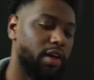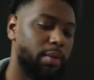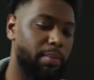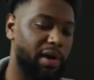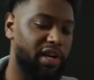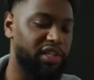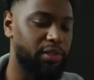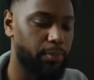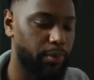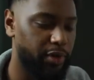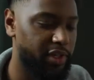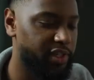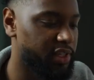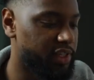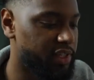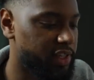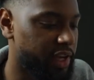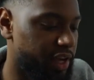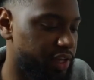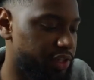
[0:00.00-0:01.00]
Best
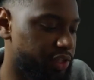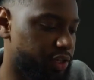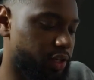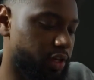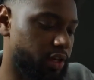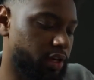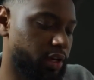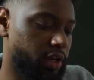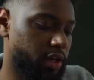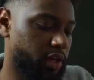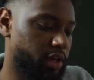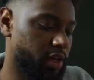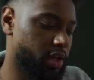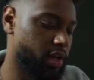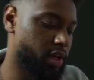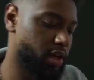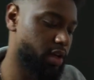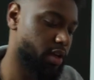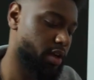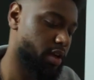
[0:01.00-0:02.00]
Presentation
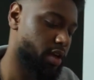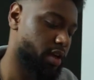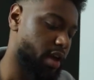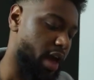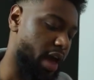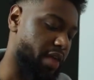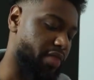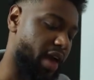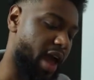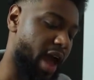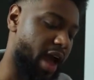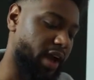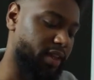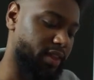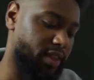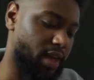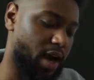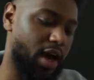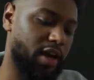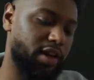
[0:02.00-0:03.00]
at the
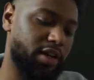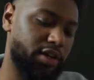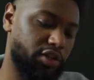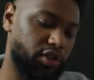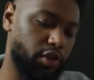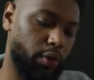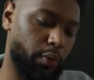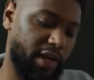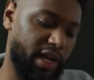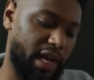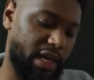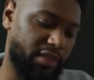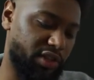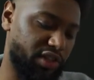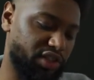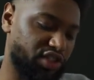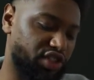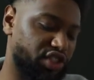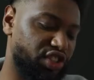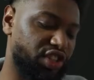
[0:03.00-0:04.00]
hackathon. So we got
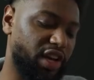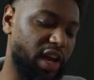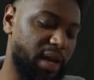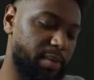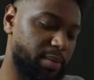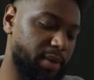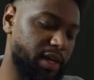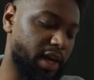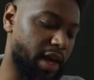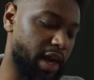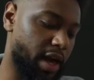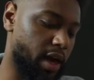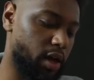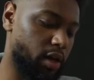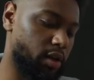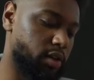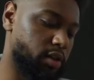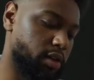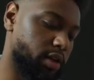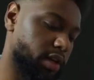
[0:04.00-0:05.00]
this
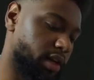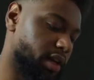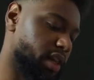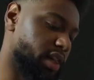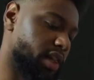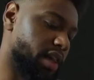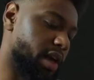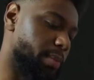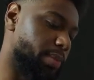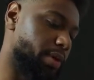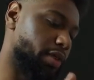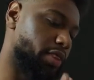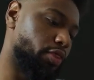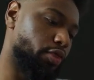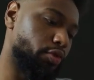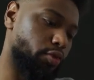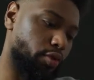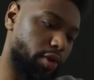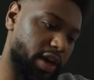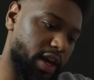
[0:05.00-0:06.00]
JBL Clip
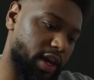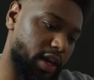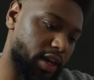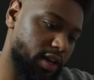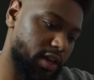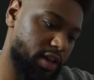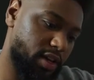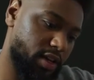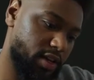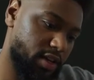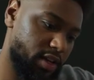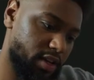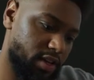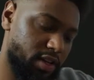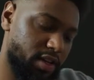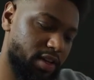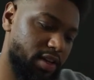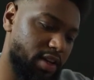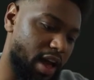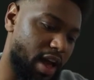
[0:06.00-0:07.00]
3.
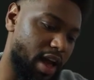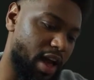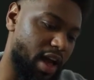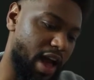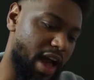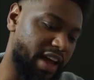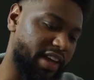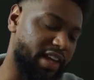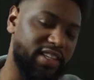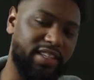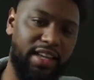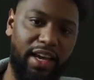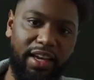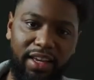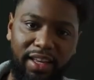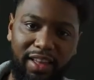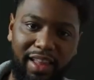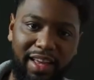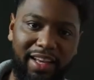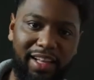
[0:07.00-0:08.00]
I guess I
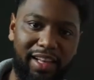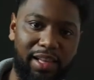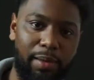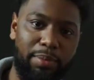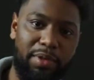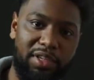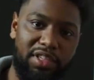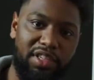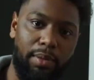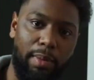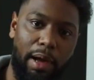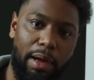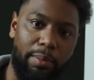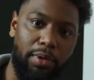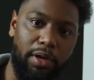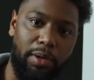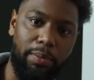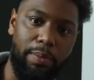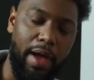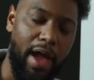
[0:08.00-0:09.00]
could like clip this to my
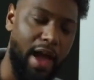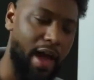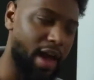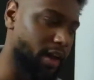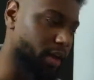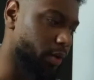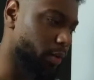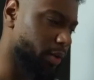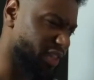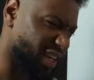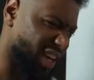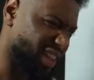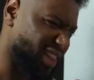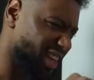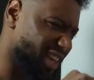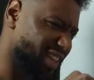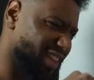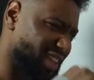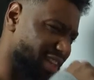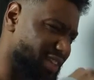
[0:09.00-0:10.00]
book bag, which I
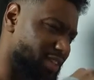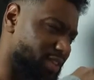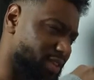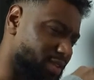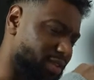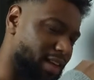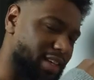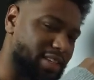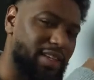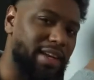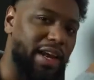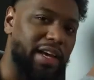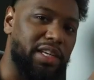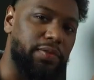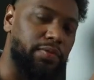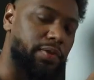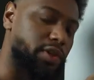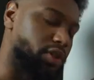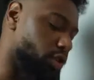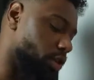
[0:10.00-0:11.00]
think that's a
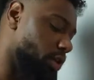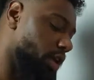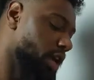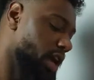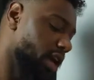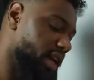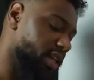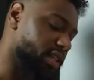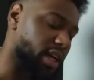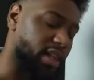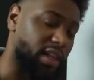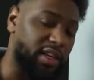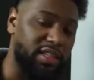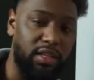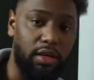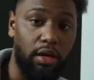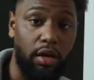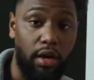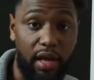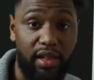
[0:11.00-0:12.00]
nice feature because I like
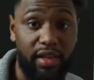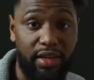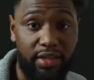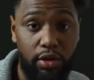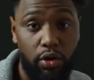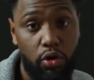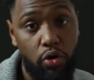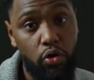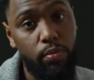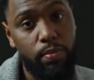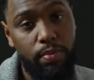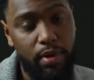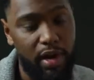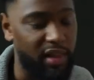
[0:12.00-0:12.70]
to hoop.